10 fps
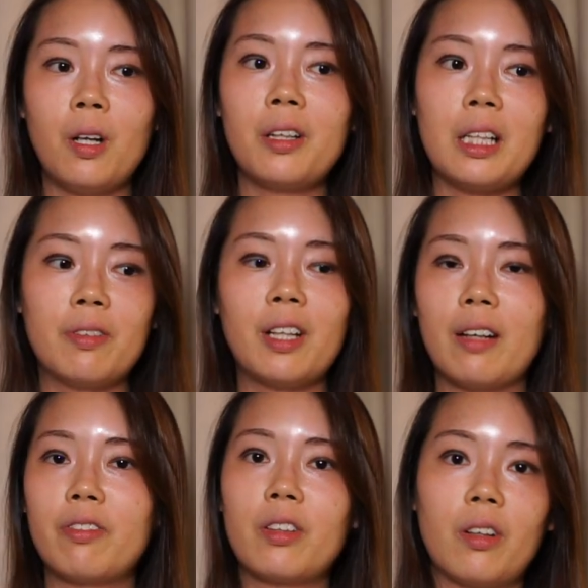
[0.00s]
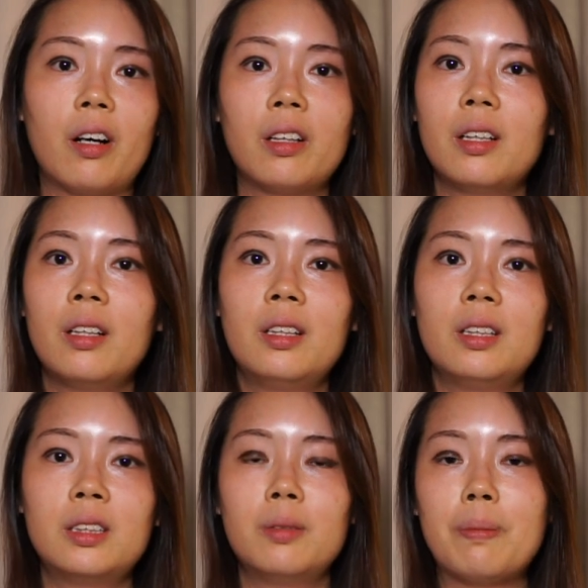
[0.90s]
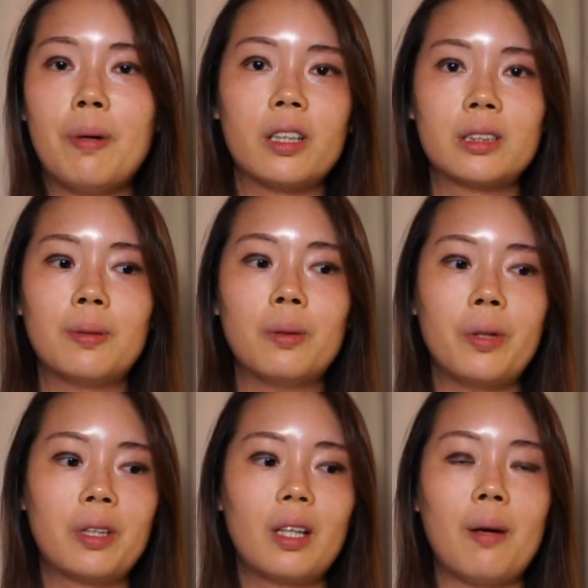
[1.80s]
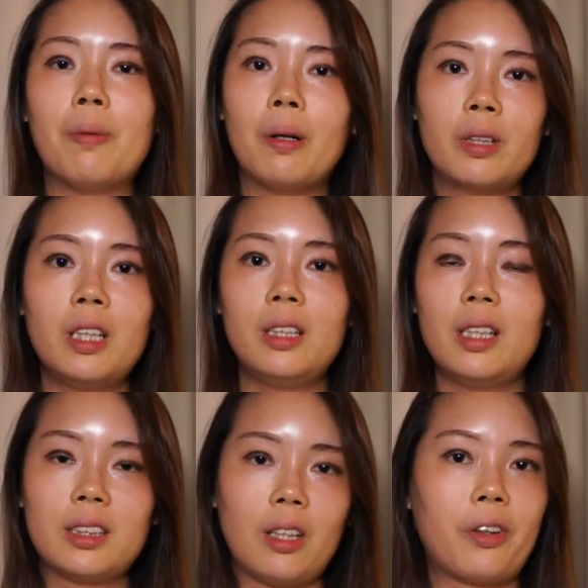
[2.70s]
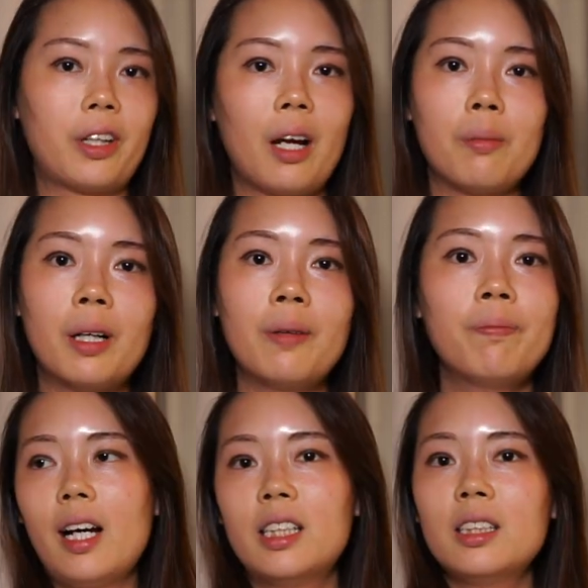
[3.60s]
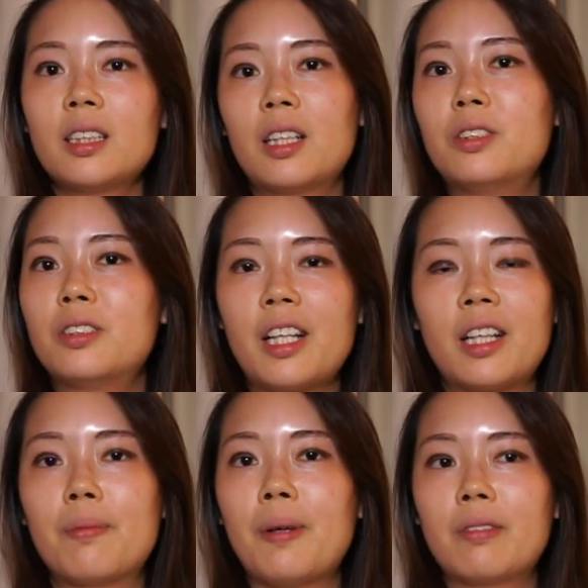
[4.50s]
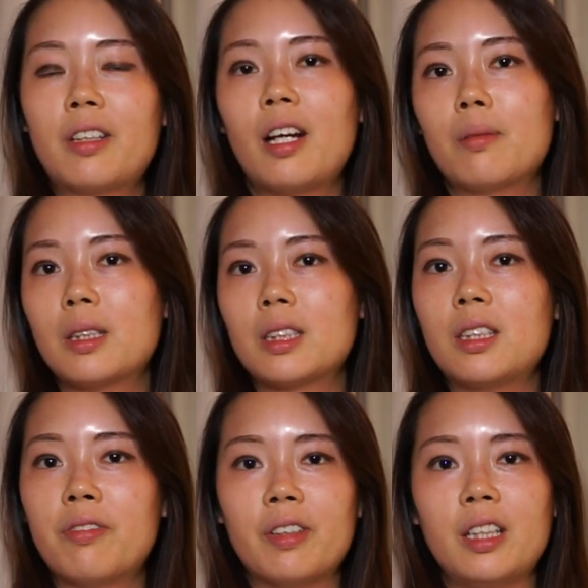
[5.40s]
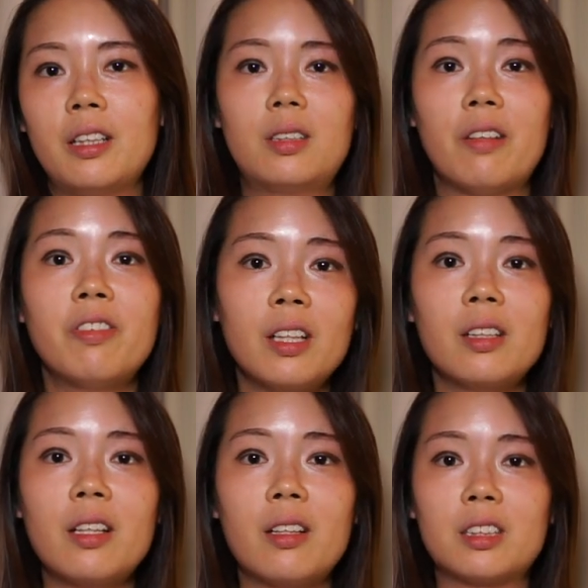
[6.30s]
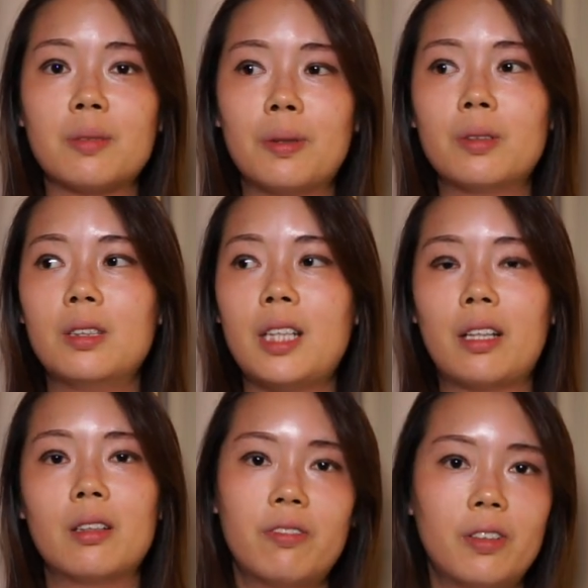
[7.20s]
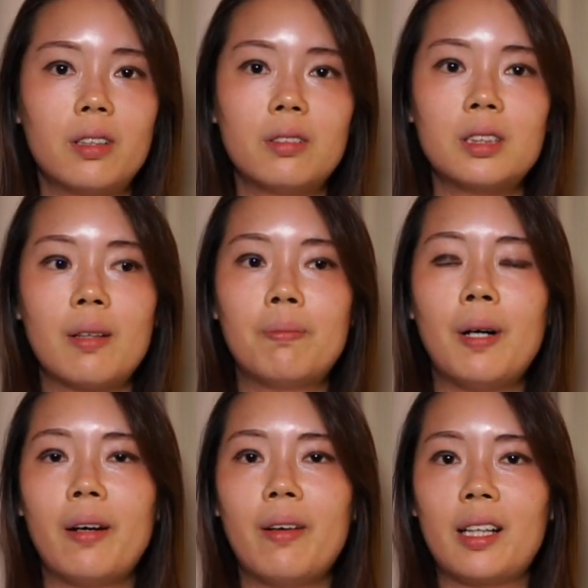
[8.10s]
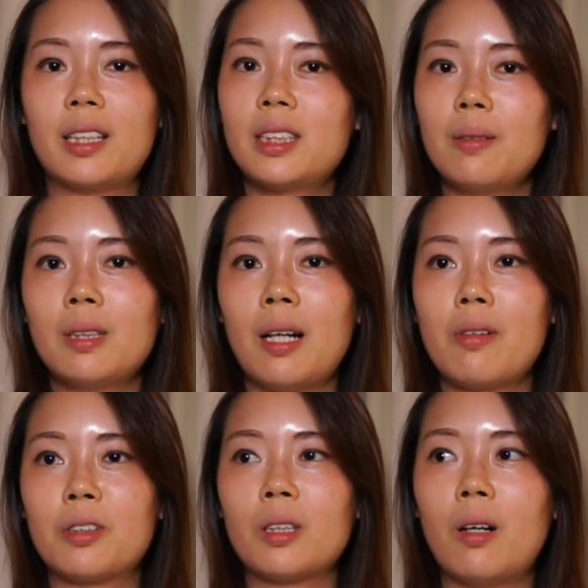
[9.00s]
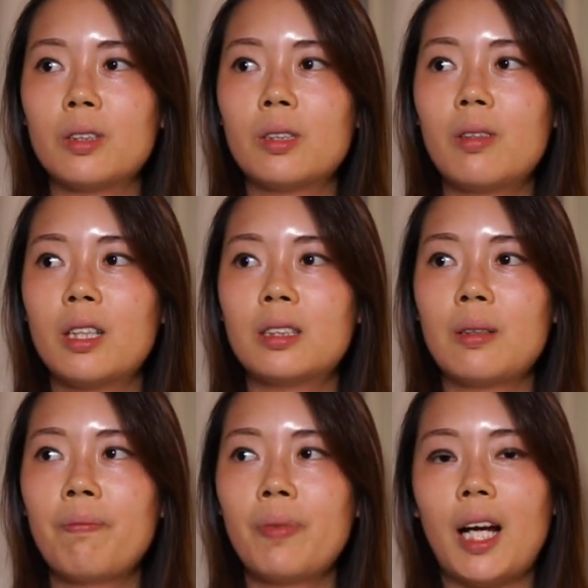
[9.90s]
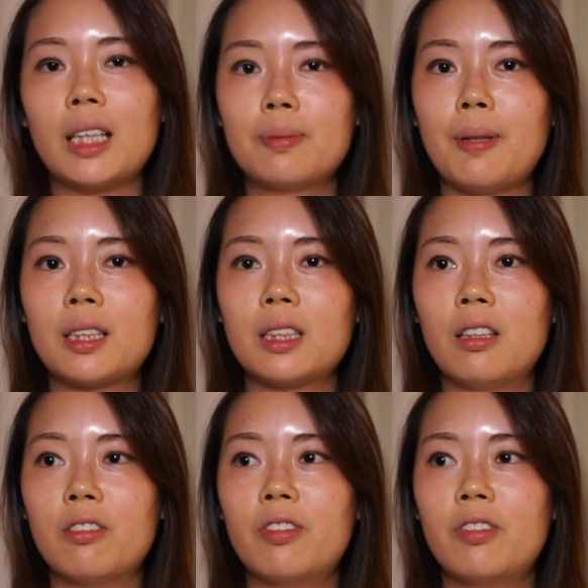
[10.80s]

not even have thought to be possible with a bulky DSLR camera. I just started to think about cameras differently. Definitely, they're supposed to take good photos, but at the same time, there's also this aspect of